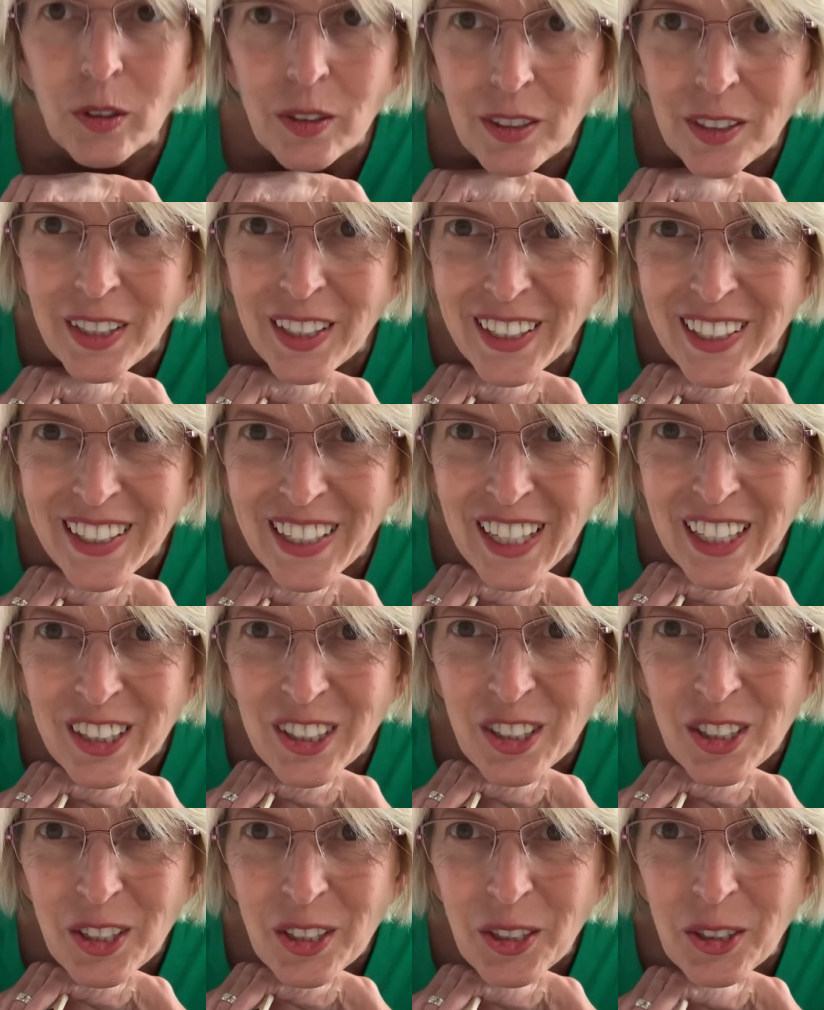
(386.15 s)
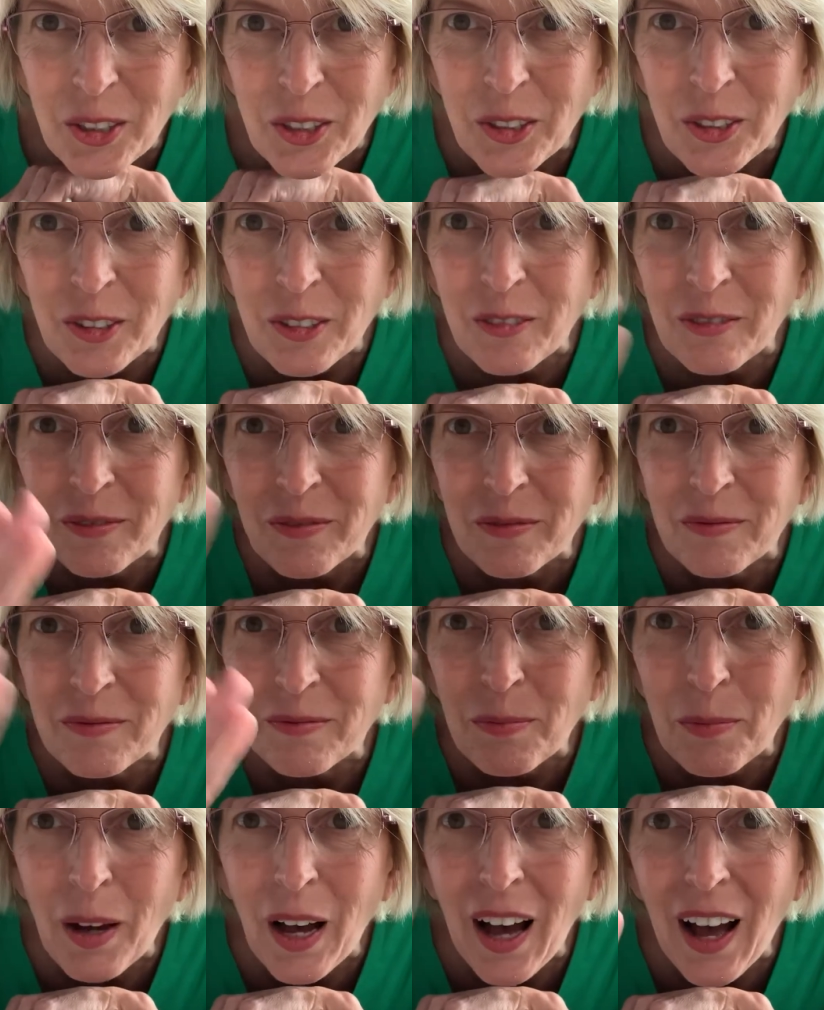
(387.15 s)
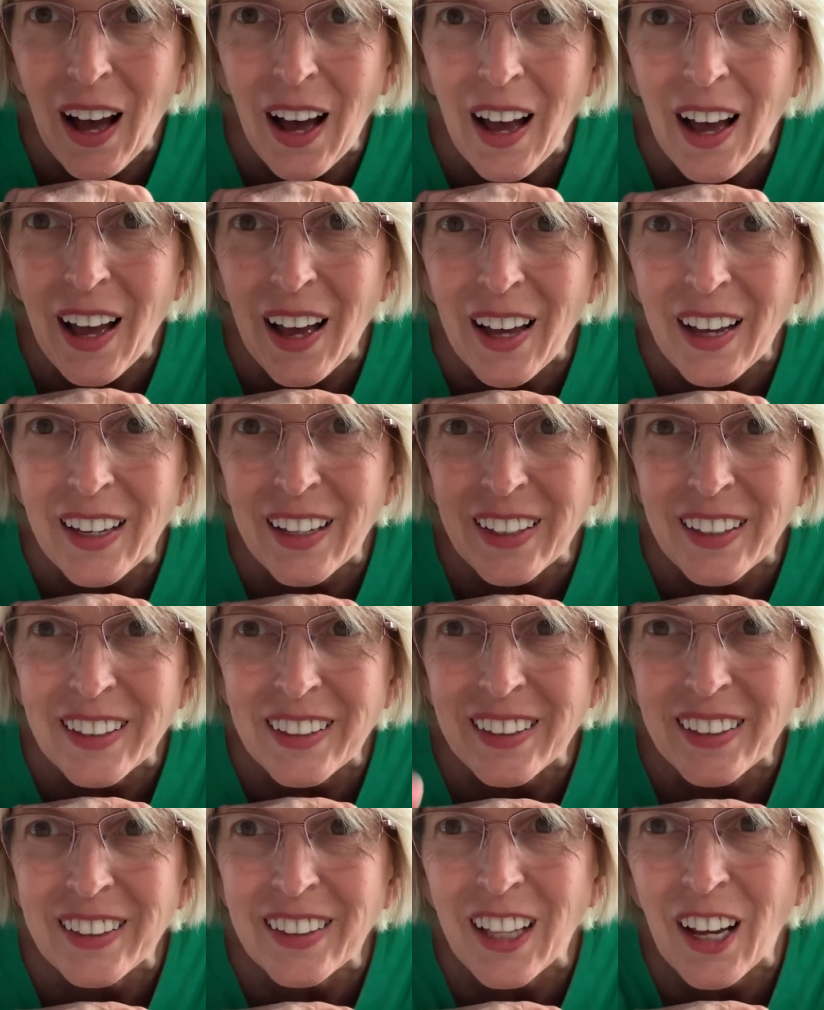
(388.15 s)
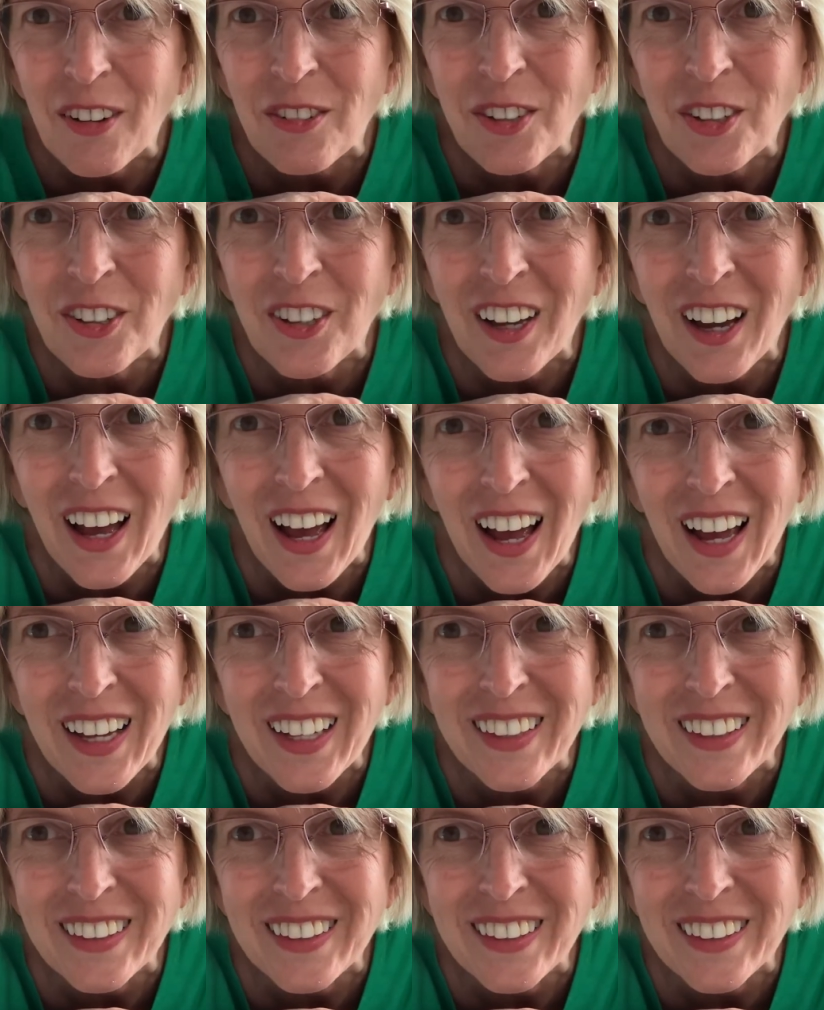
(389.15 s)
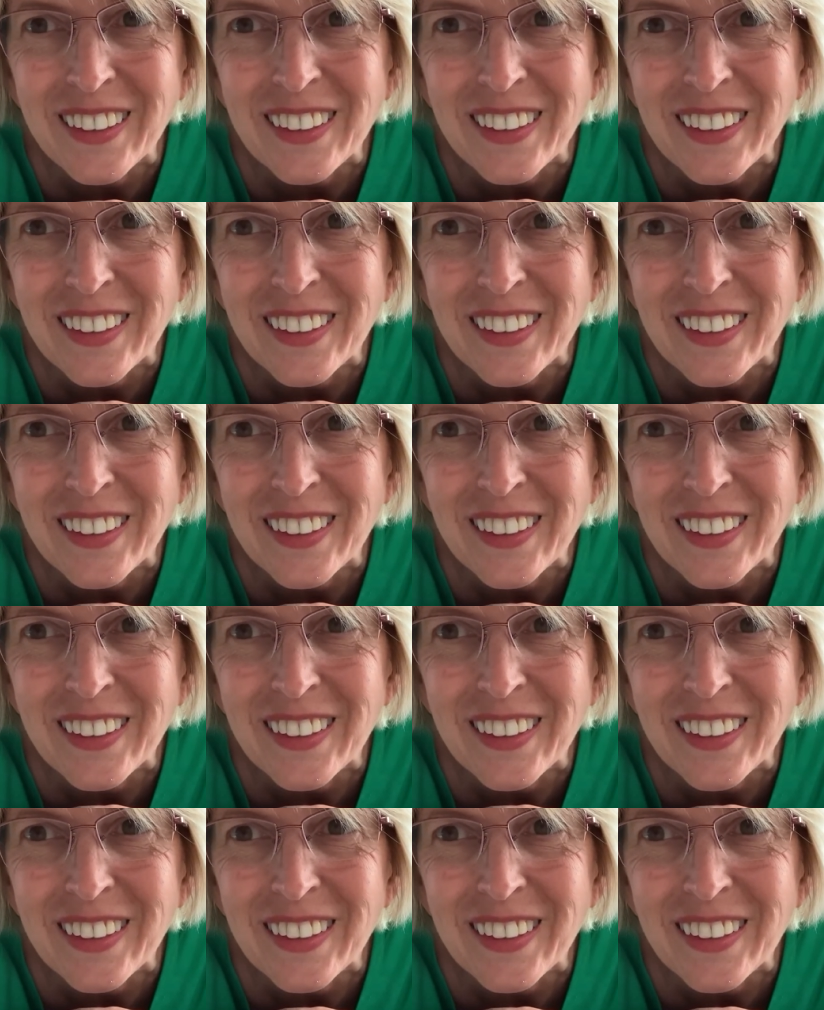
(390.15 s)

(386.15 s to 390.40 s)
see you again soon. Bye. Love you guys.